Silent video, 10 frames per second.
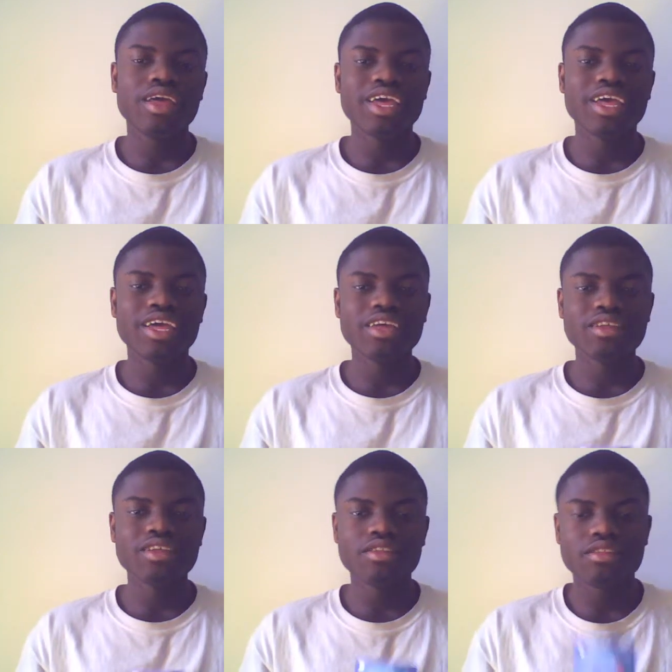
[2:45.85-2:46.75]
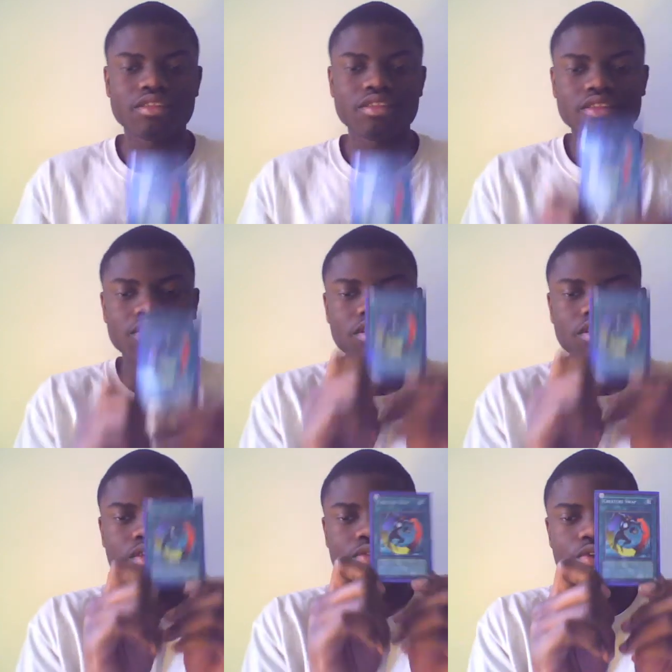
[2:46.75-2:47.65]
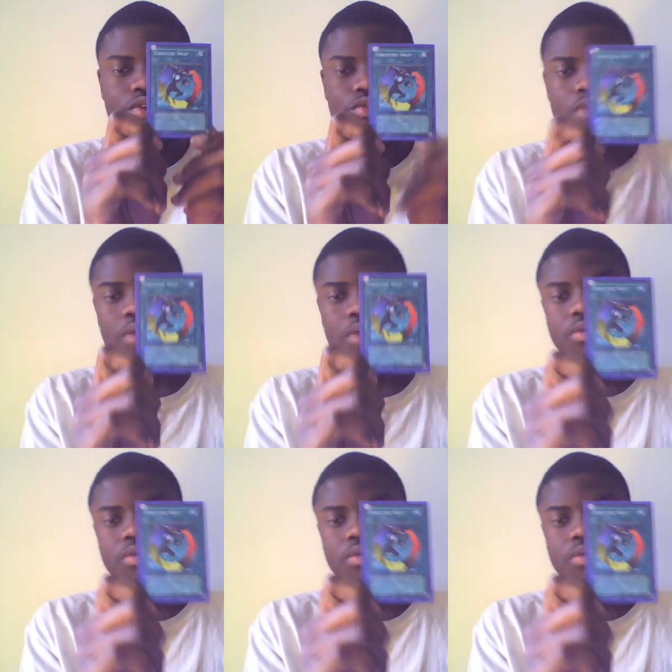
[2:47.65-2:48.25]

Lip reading: is Creature Swap.